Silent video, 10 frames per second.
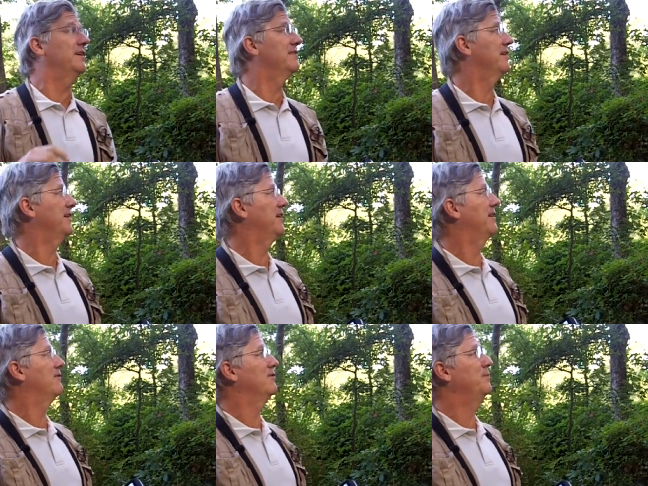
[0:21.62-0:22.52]
trees in
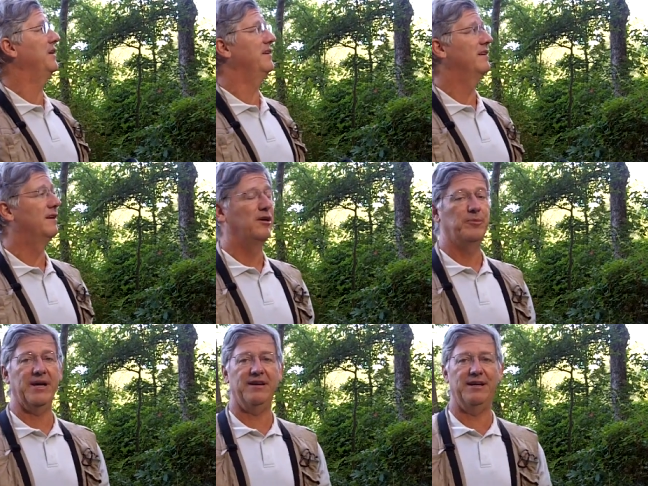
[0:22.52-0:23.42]
here that would be
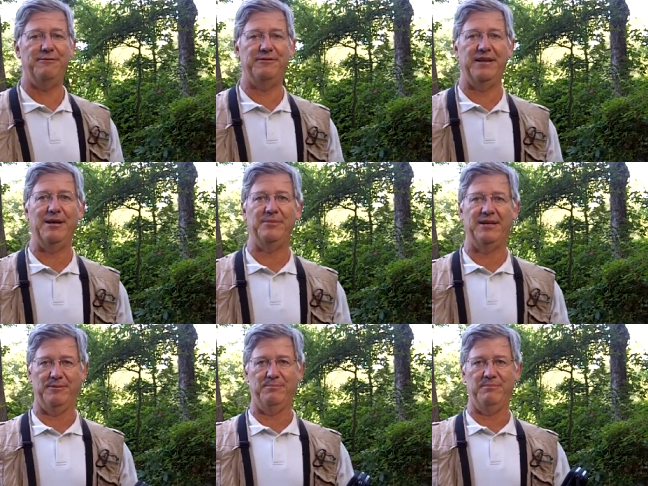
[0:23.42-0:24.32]
big enough for them
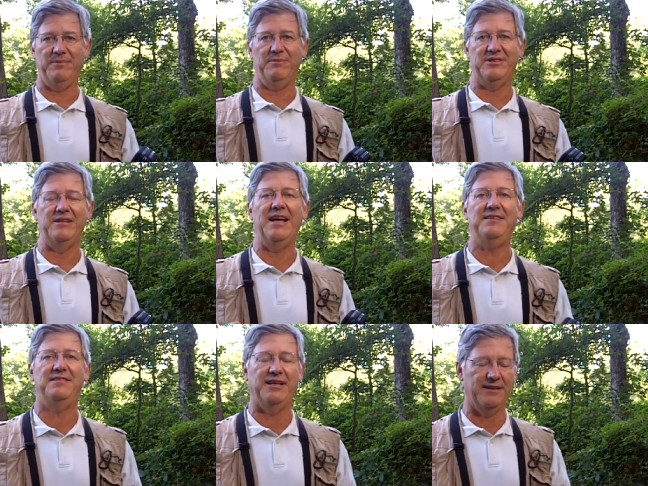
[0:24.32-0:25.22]
to
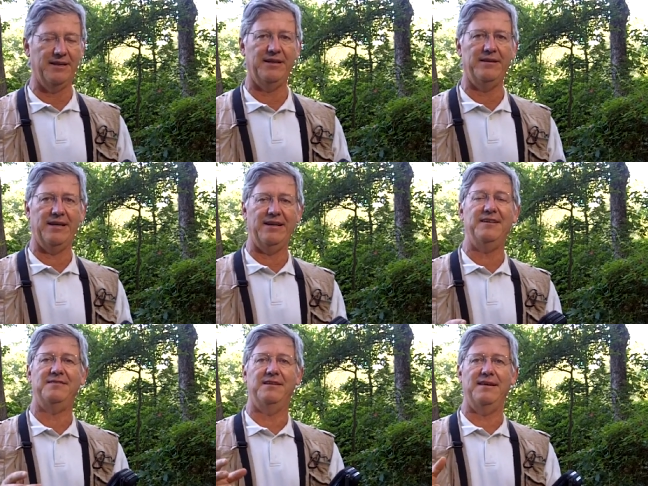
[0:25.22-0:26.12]
nest in. They
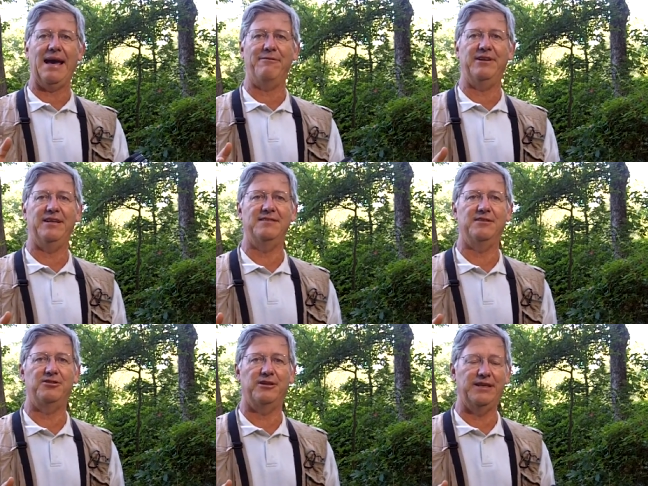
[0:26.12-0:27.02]
nest in
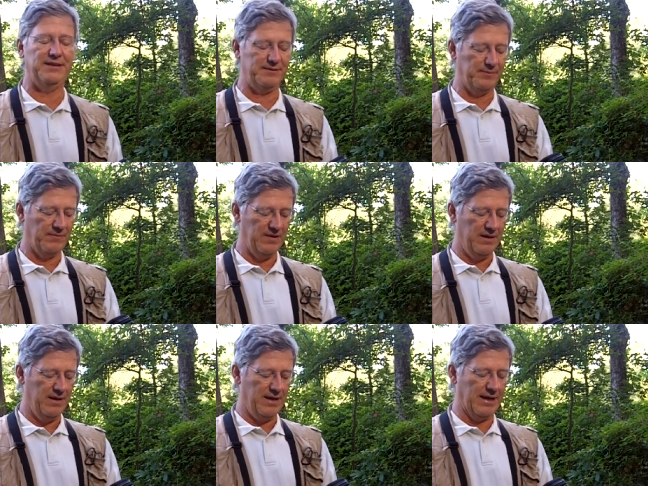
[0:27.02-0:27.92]
cavities in trees.
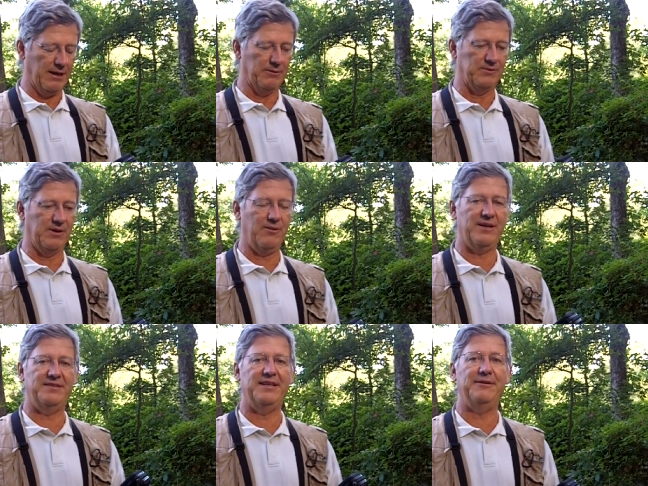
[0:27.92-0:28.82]
So I
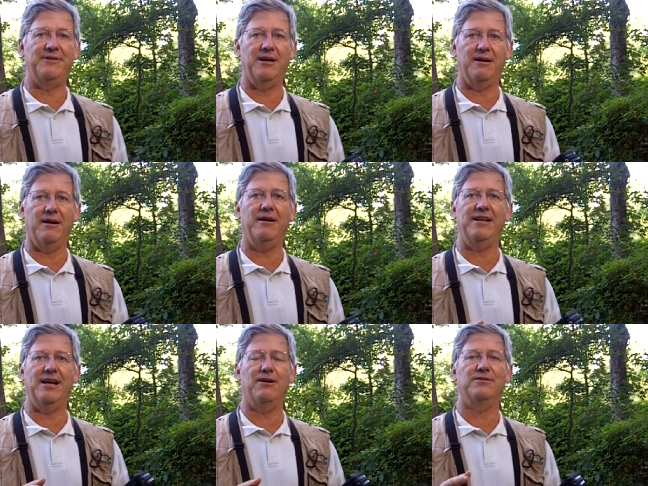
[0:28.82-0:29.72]
want to see if there are
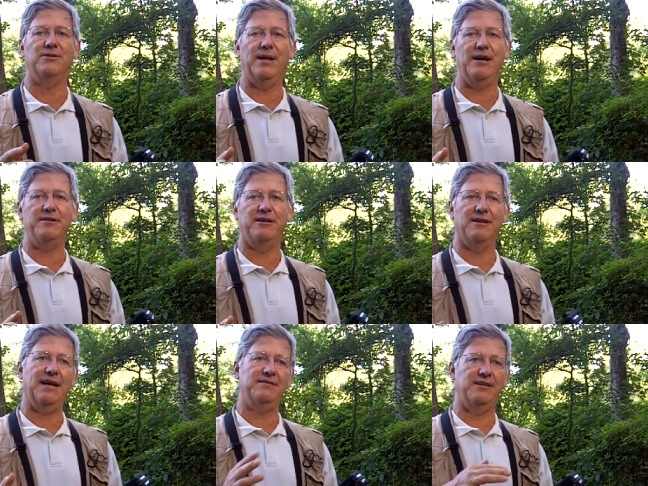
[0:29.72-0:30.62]
any owls around
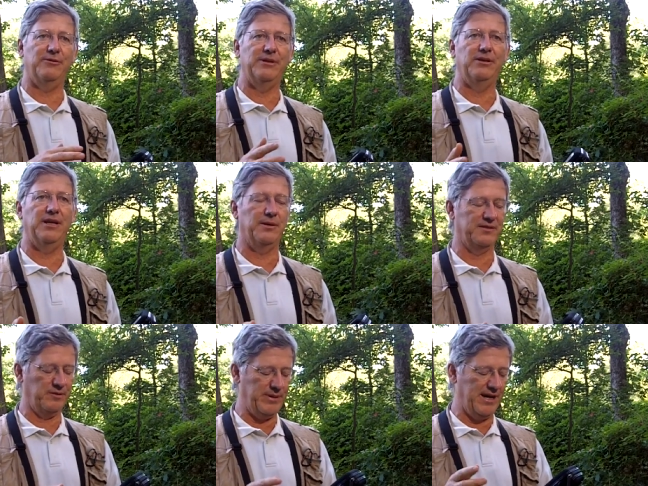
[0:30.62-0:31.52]
here. Last year we knew there
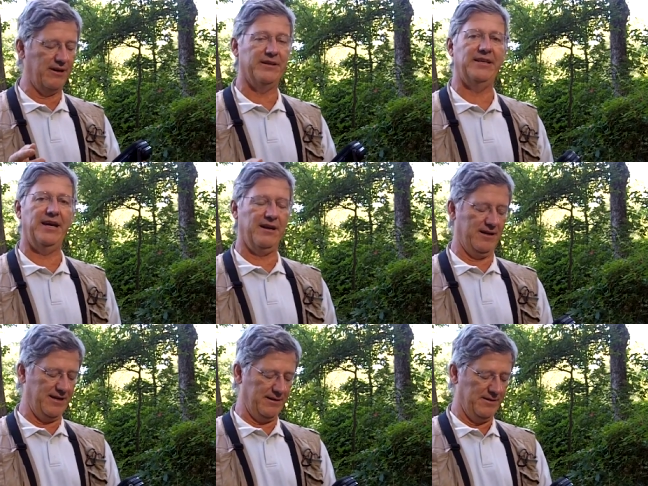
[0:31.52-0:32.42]
was a pair in the
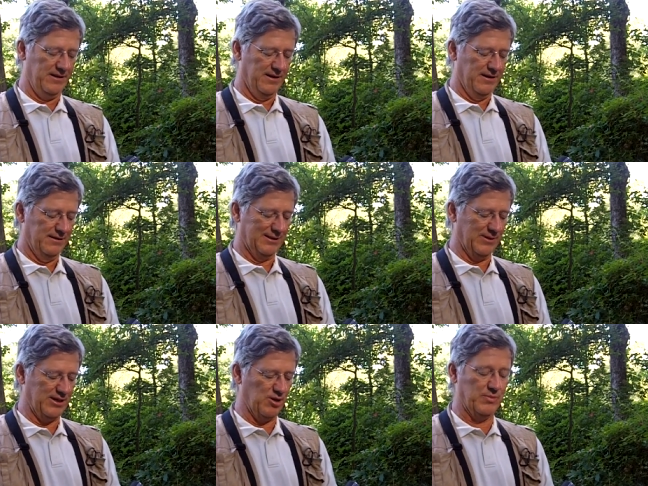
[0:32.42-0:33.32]
area,
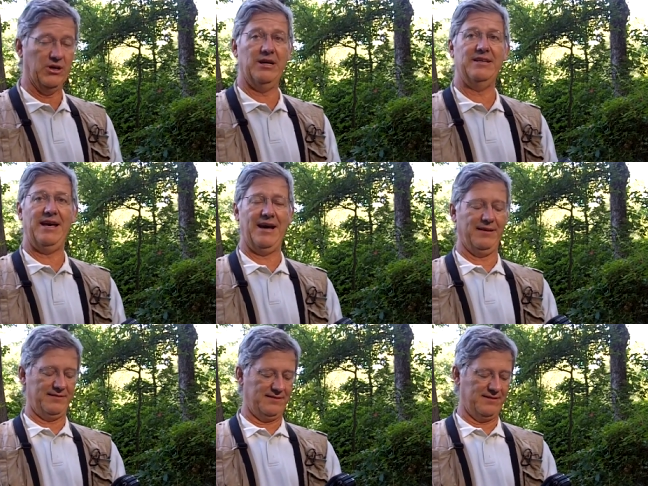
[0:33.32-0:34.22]
so we're going to
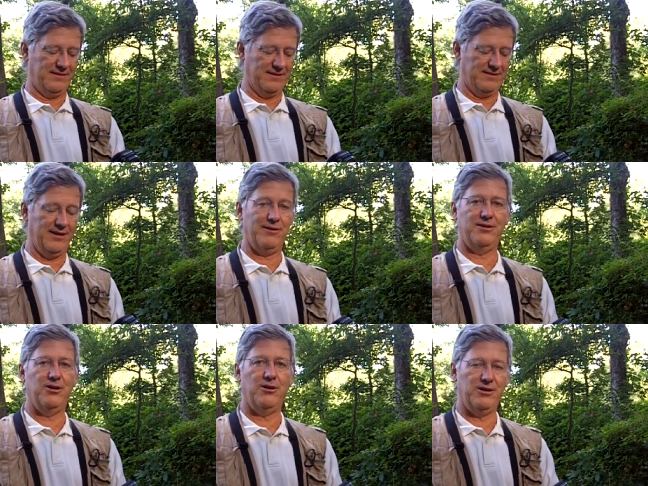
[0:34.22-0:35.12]
broadcast the
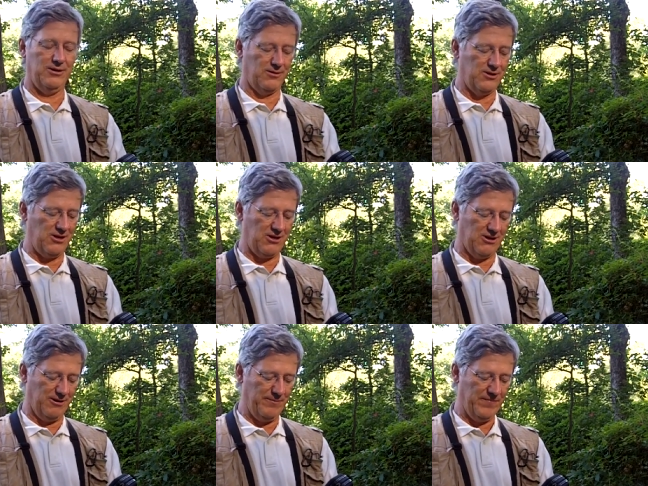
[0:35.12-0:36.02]
territorial
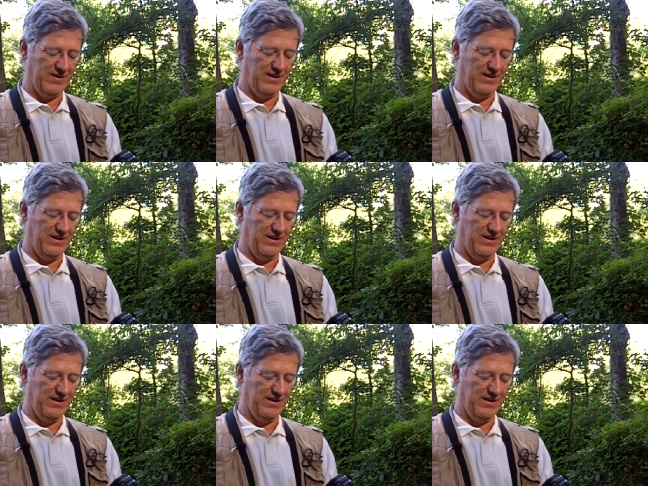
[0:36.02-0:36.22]
call